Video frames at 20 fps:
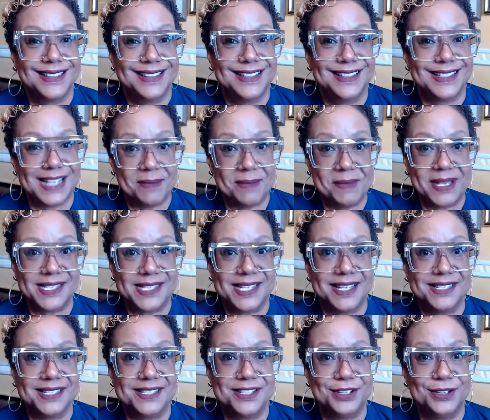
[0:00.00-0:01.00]
Does that make
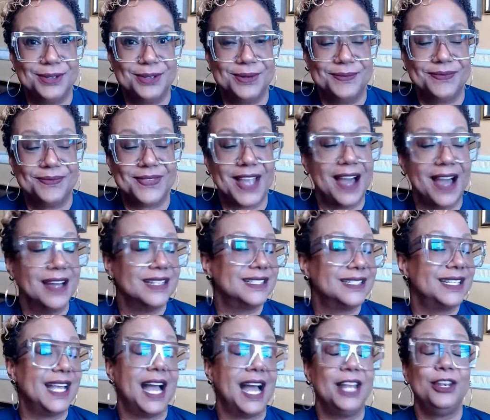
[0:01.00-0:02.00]
sense to you?
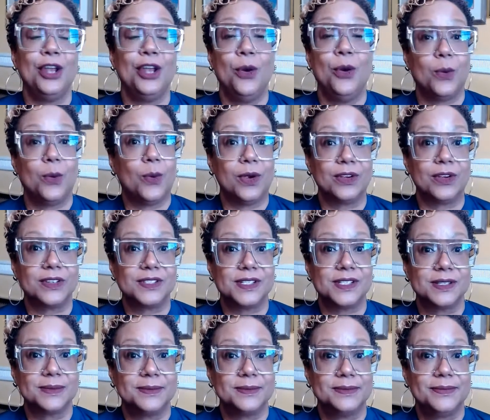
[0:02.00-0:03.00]
Honestly, I know it
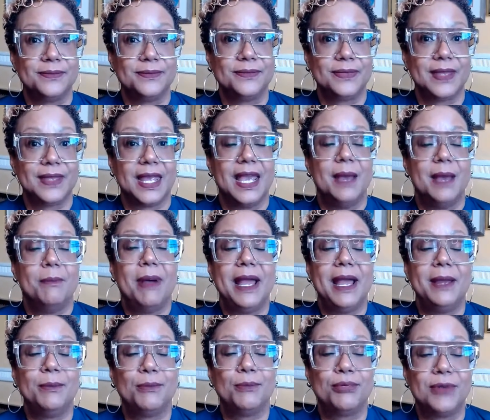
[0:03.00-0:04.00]
works.
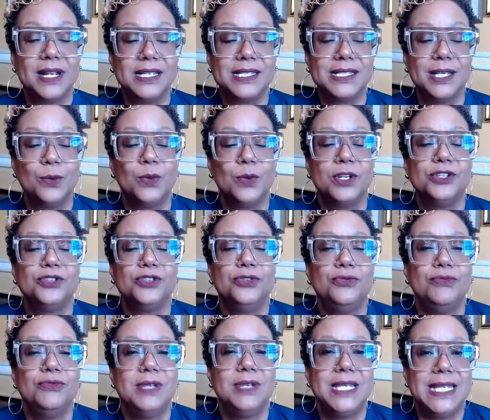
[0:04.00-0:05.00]
By embracing what is
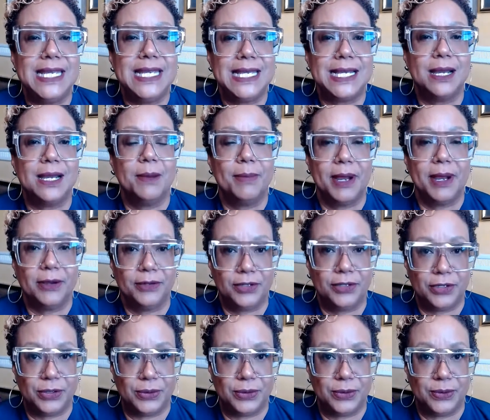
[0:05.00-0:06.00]
unique about
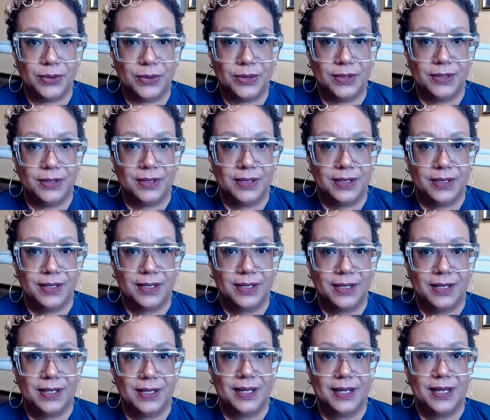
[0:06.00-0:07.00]
you,
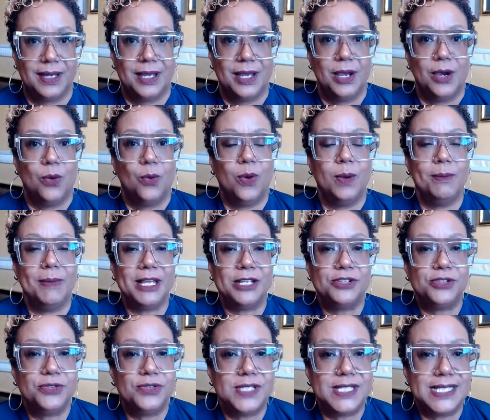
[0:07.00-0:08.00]
what
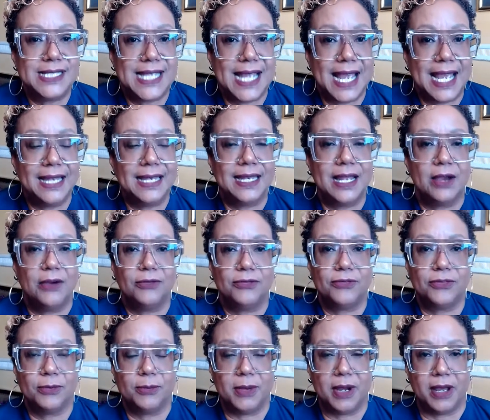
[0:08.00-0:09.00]
makes you stand out
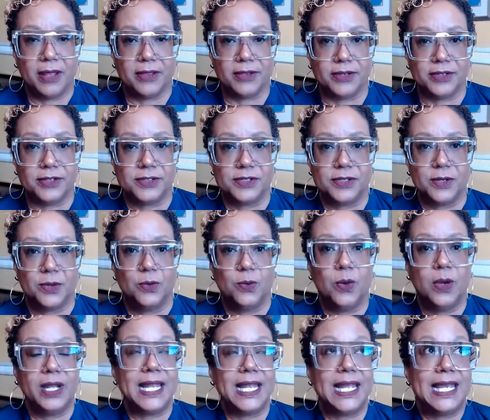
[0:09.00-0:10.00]
from others,
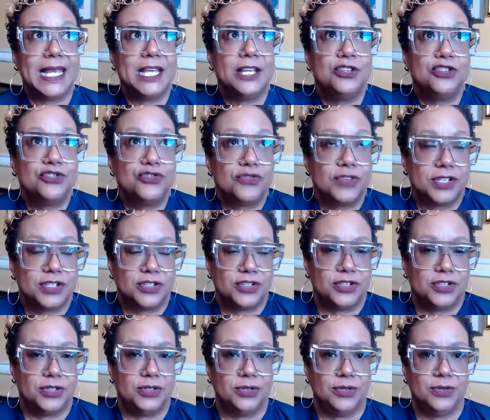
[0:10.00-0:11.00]
what
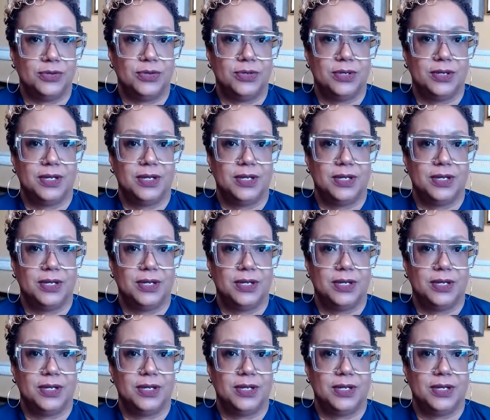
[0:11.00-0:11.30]
interests you.